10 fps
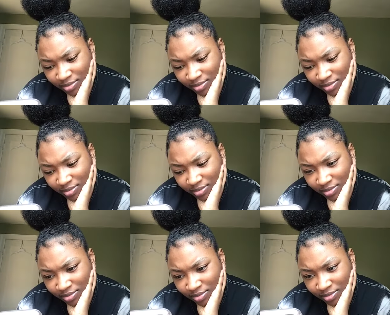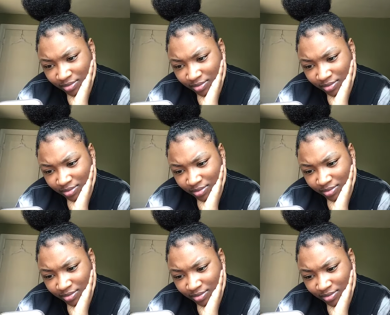No one is speaking in this clip.